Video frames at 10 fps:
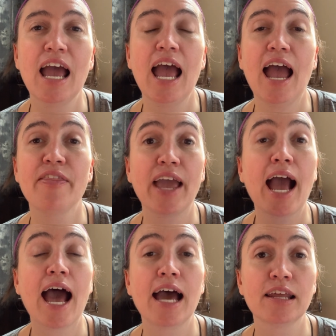And they
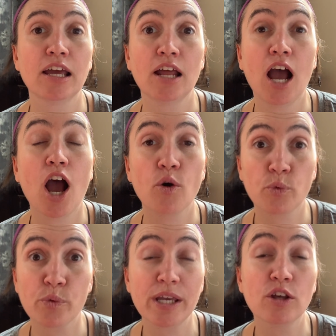had a
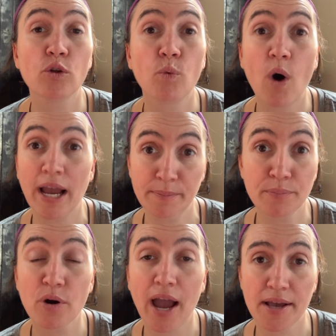real wine
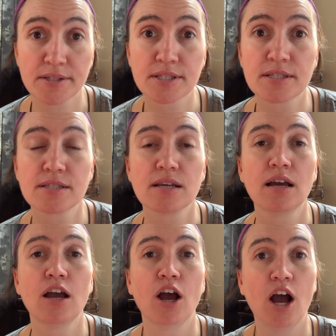press
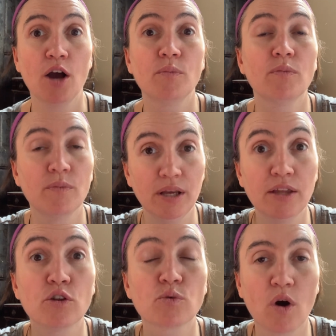in
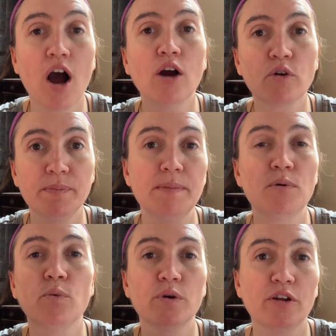the rock where
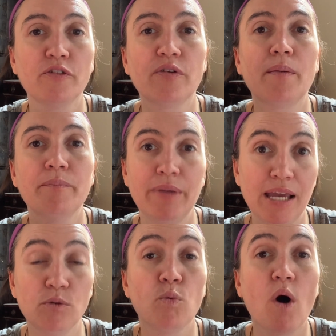people would have
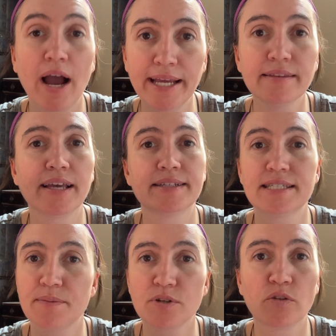made wine, like
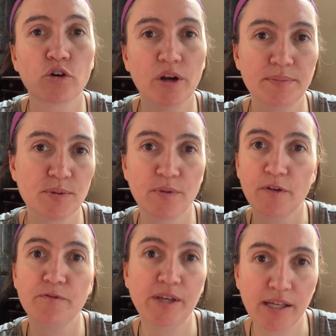stepped on the grapes with their
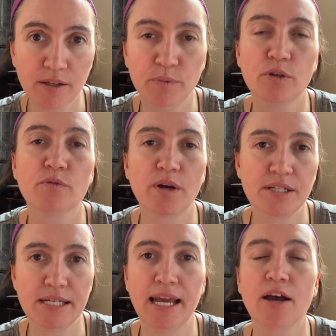feet, it would have run
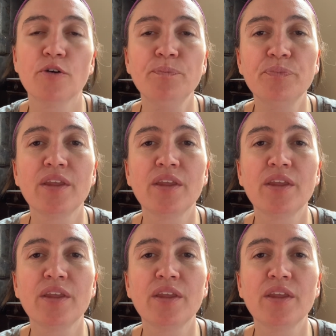down.